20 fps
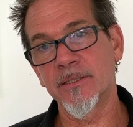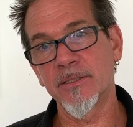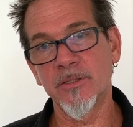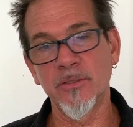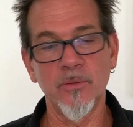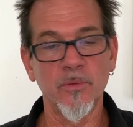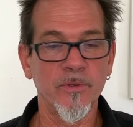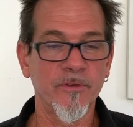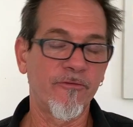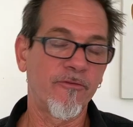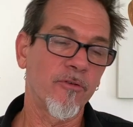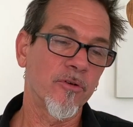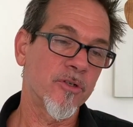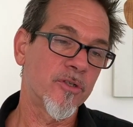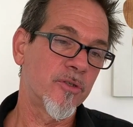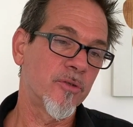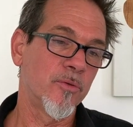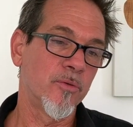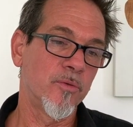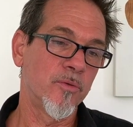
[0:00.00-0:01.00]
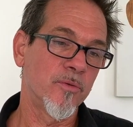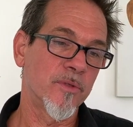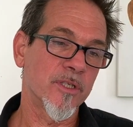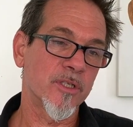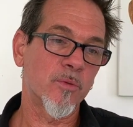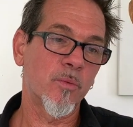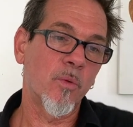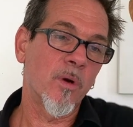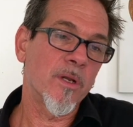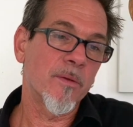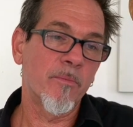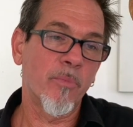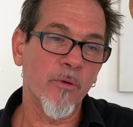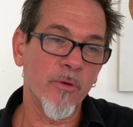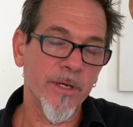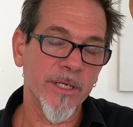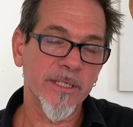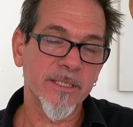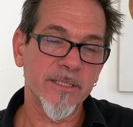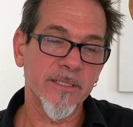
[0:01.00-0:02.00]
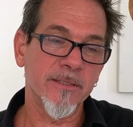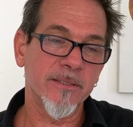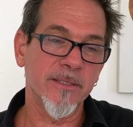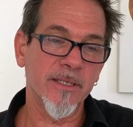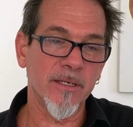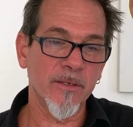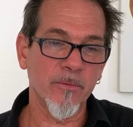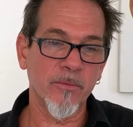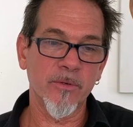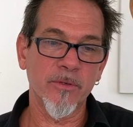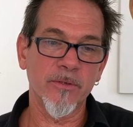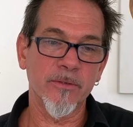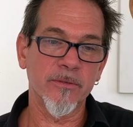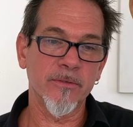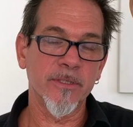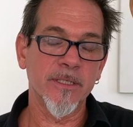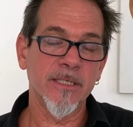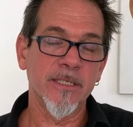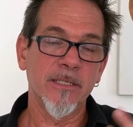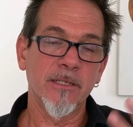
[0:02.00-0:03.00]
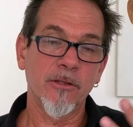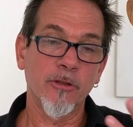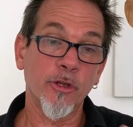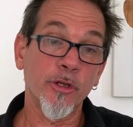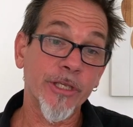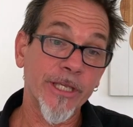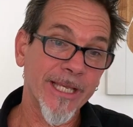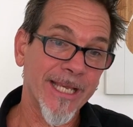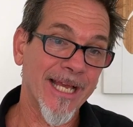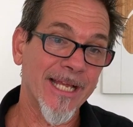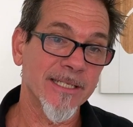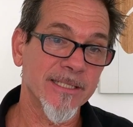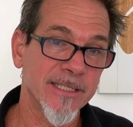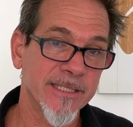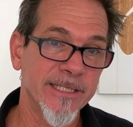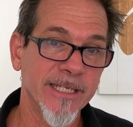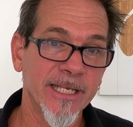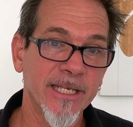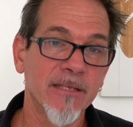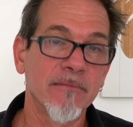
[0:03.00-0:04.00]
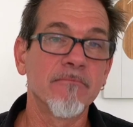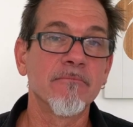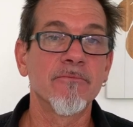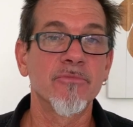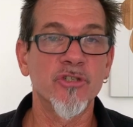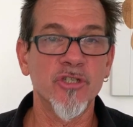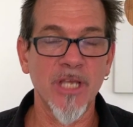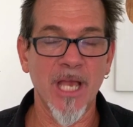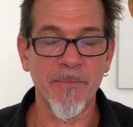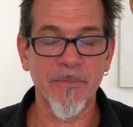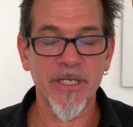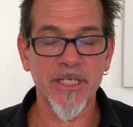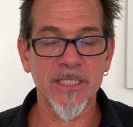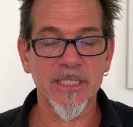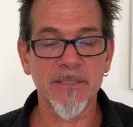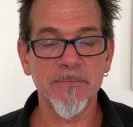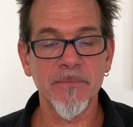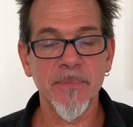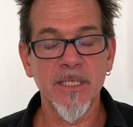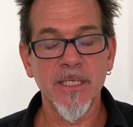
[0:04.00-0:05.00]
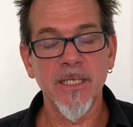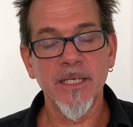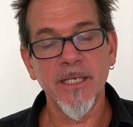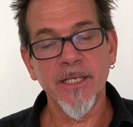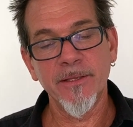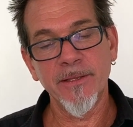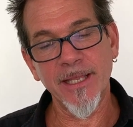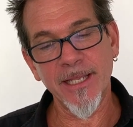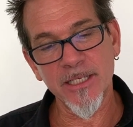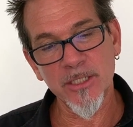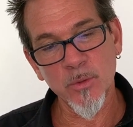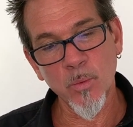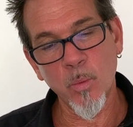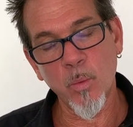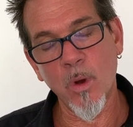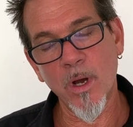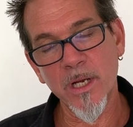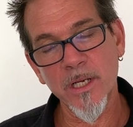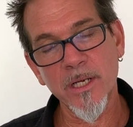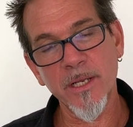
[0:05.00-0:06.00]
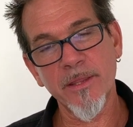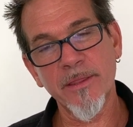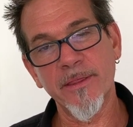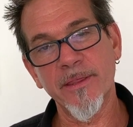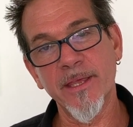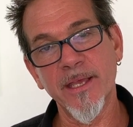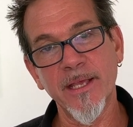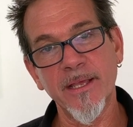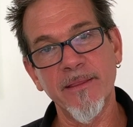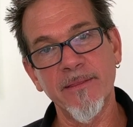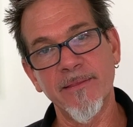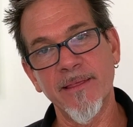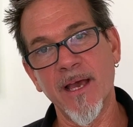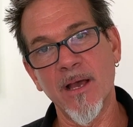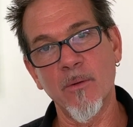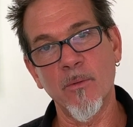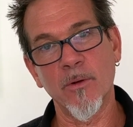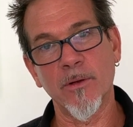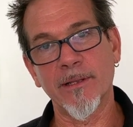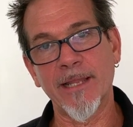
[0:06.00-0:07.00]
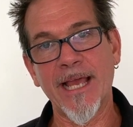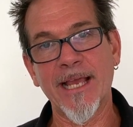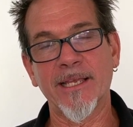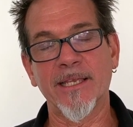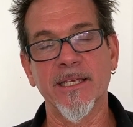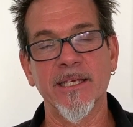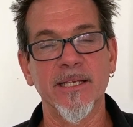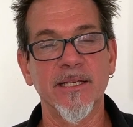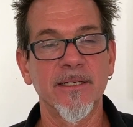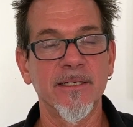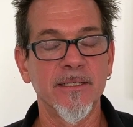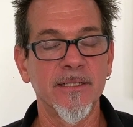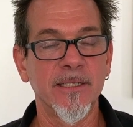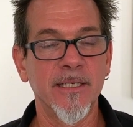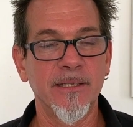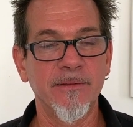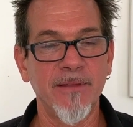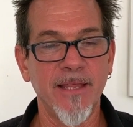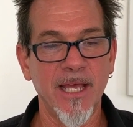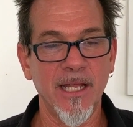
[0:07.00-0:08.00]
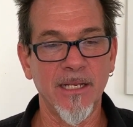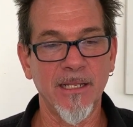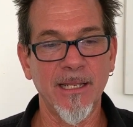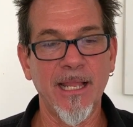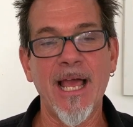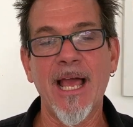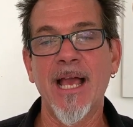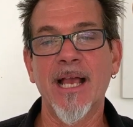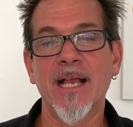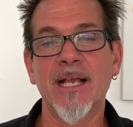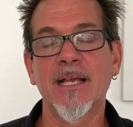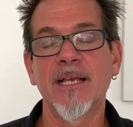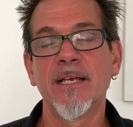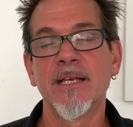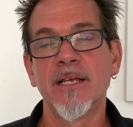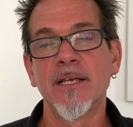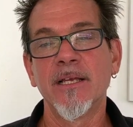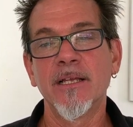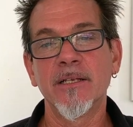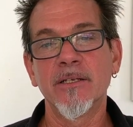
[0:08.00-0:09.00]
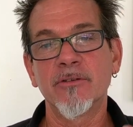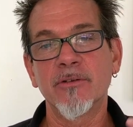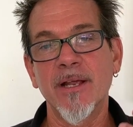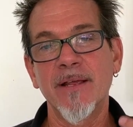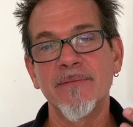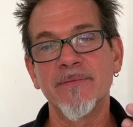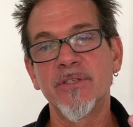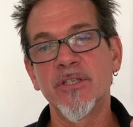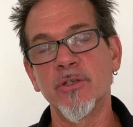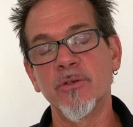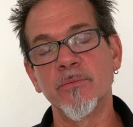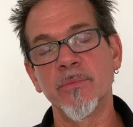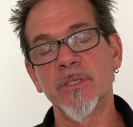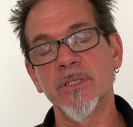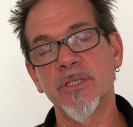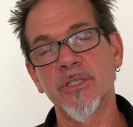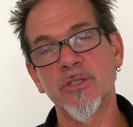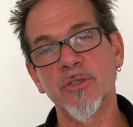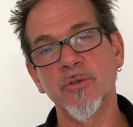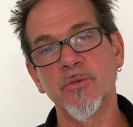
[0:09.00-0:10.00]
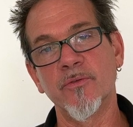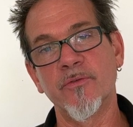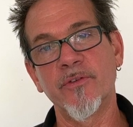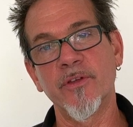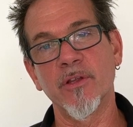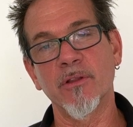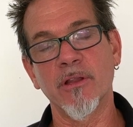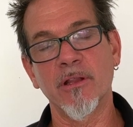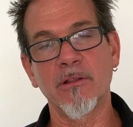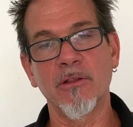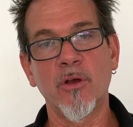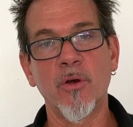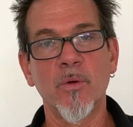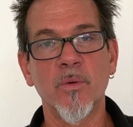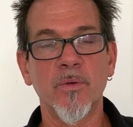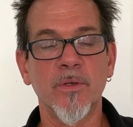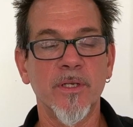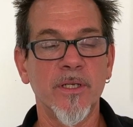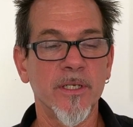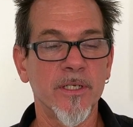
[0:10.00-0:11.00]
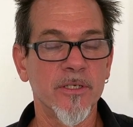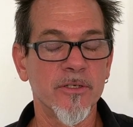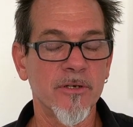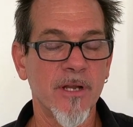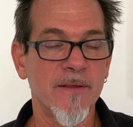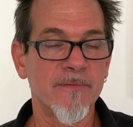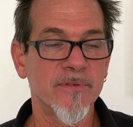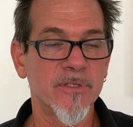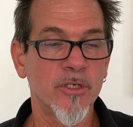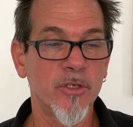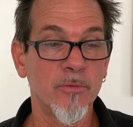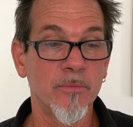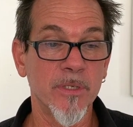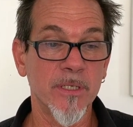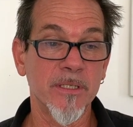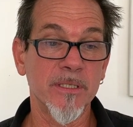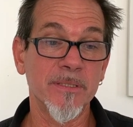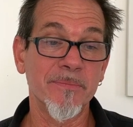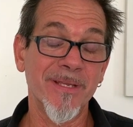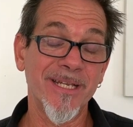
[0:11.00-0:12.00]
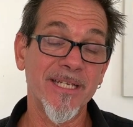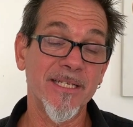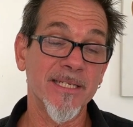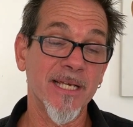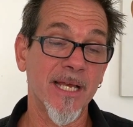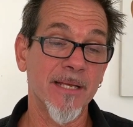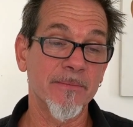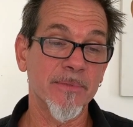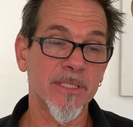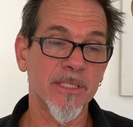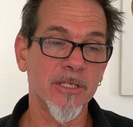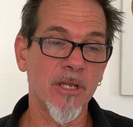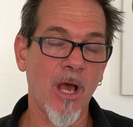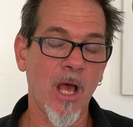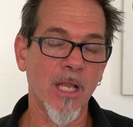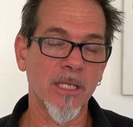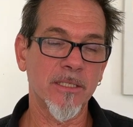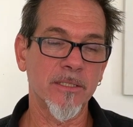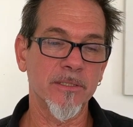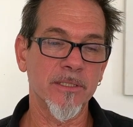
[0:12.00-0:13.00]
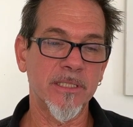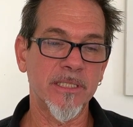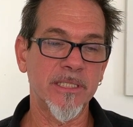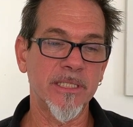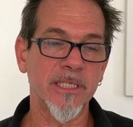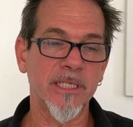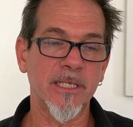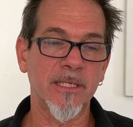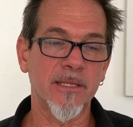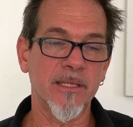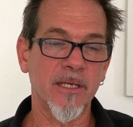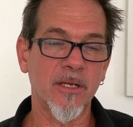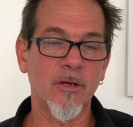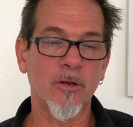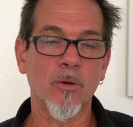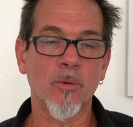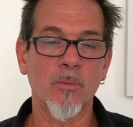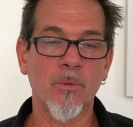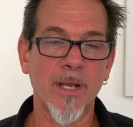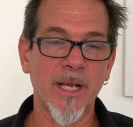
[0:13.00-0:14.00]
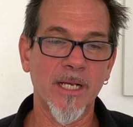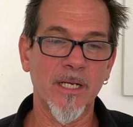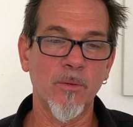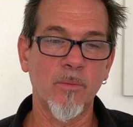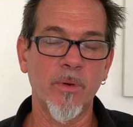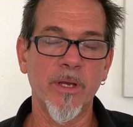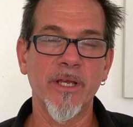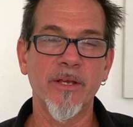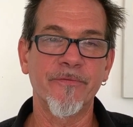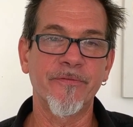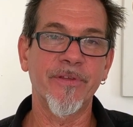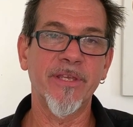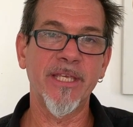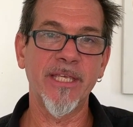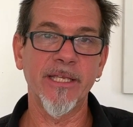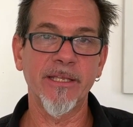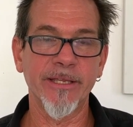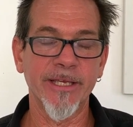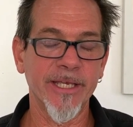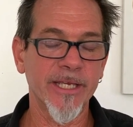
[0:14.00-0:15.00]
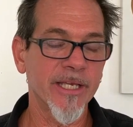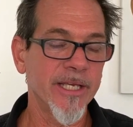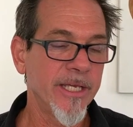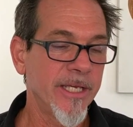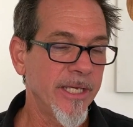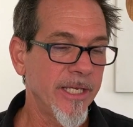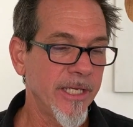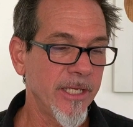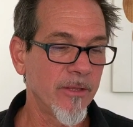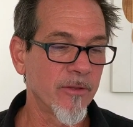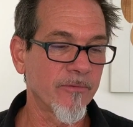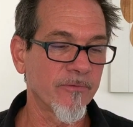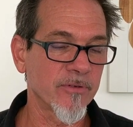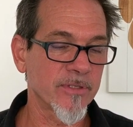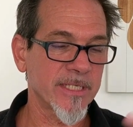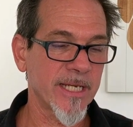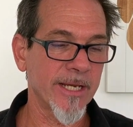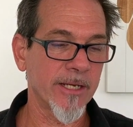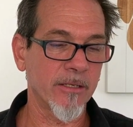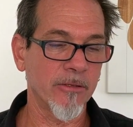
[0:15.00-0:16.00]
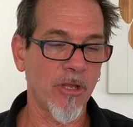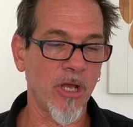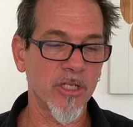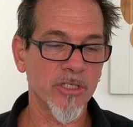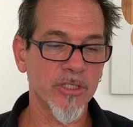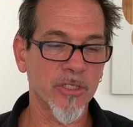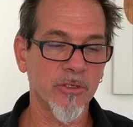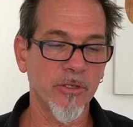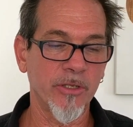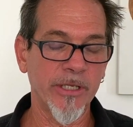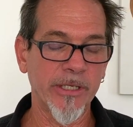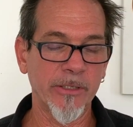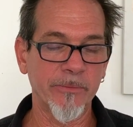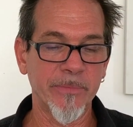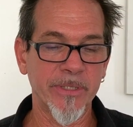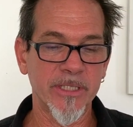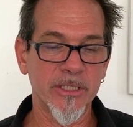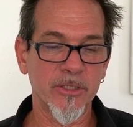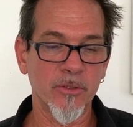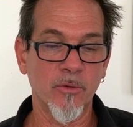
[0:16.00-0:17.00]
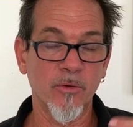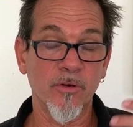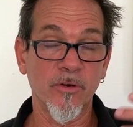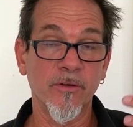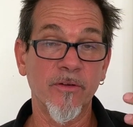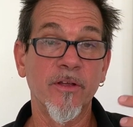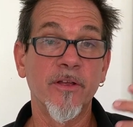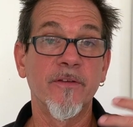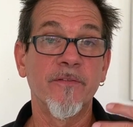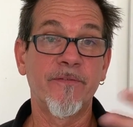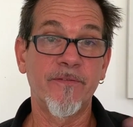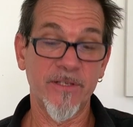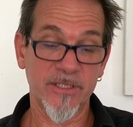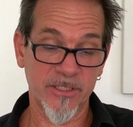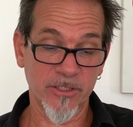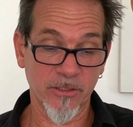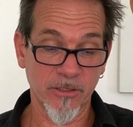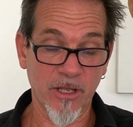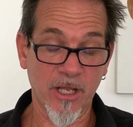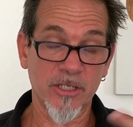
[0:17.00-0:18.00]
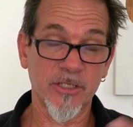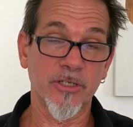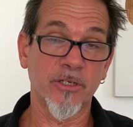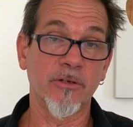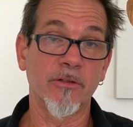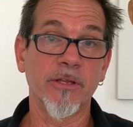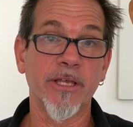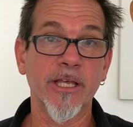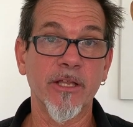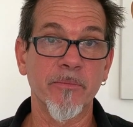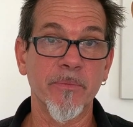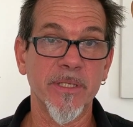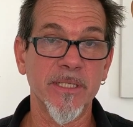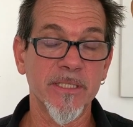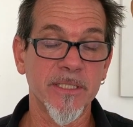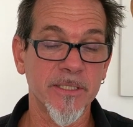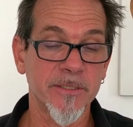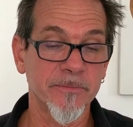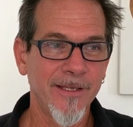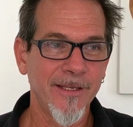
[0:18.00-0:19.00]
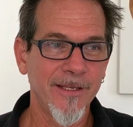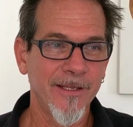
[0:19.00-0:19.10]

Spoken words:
to refer to this one point that we're looking at today, shamanism, that is one thing that we're lacking. And that lack drives humans to feel alone, drives humans many times not to seek the correct way of healing, either for psychological ailments or physiological ailments.